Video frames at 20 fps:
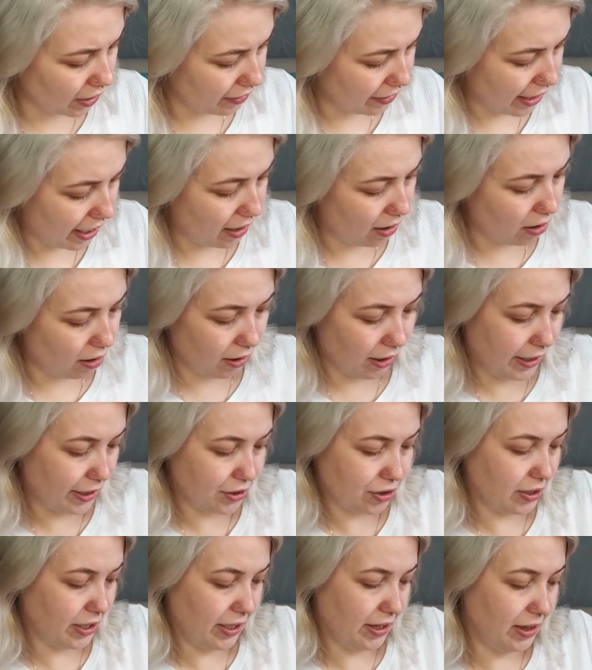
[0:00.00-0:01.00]
They are
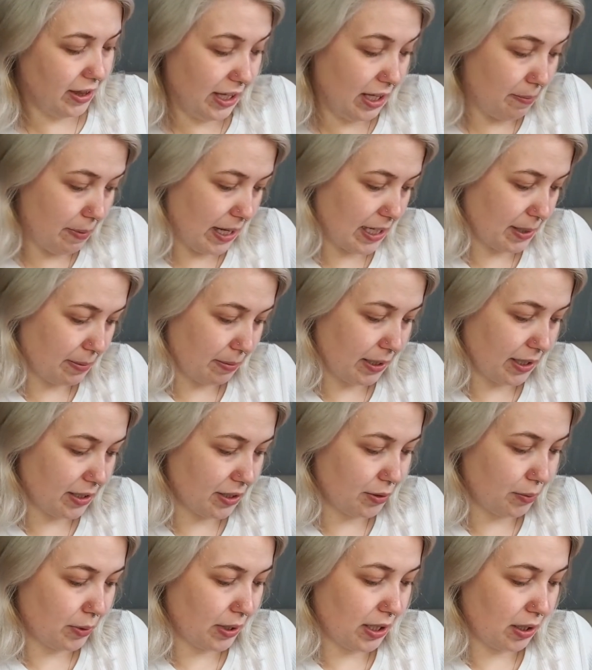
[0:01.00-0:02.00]
literally the best brand
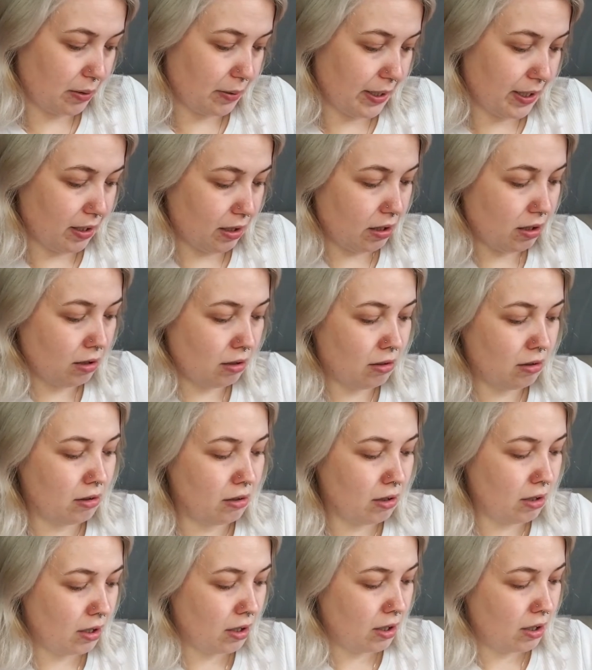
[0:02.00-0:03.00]
to work with.
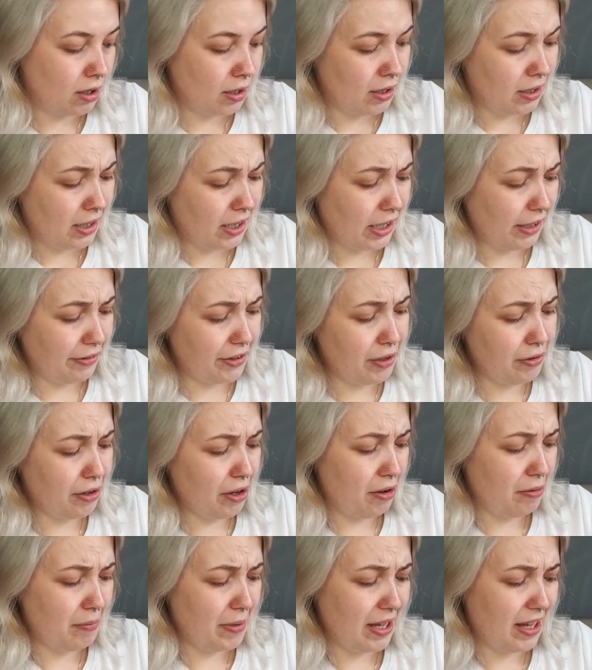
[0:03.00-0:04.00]
If you
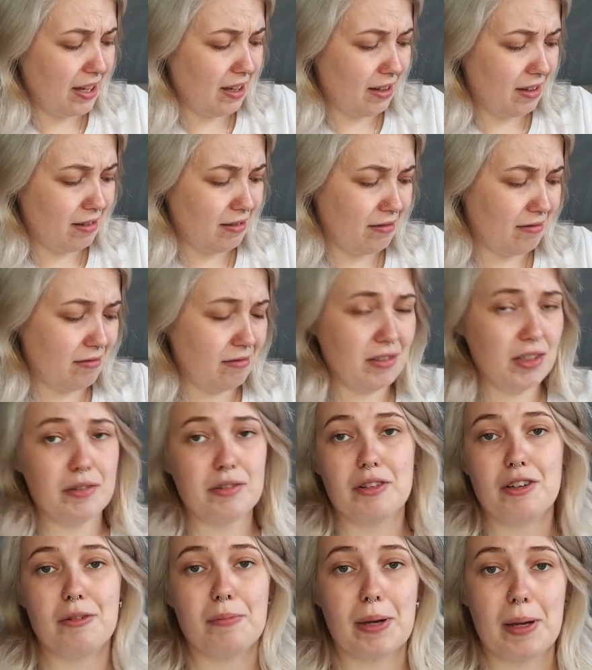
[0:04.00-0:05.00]
know me,
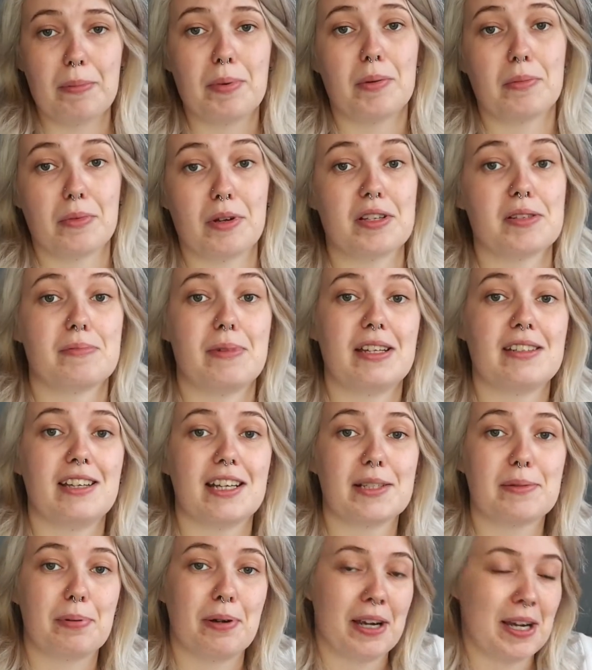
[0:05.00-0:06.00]
you'll know about Bomb
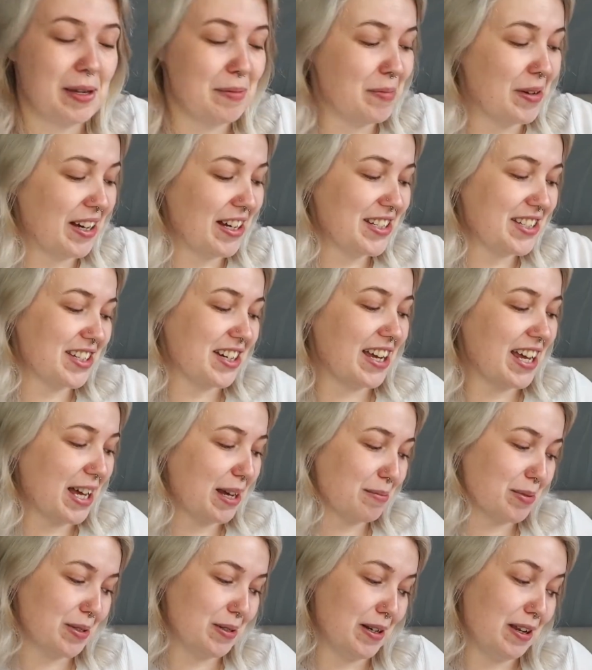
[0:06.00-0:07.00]
Cosmetics pretty much. I
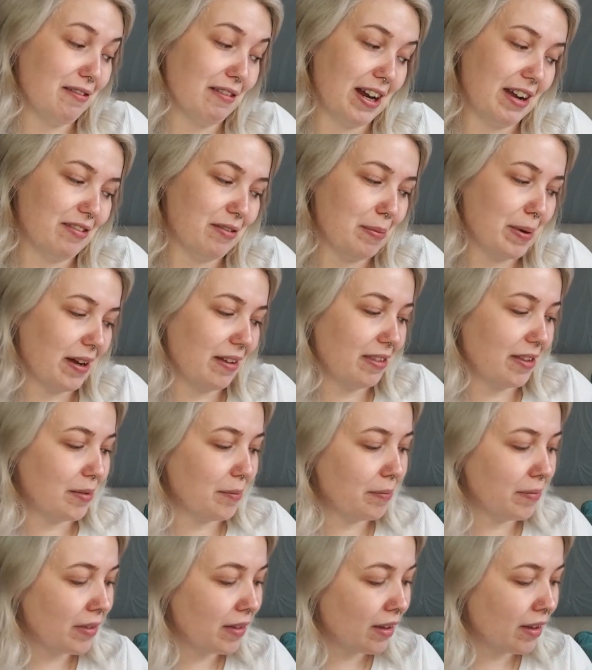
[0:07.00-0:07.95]
absolutely rave about them.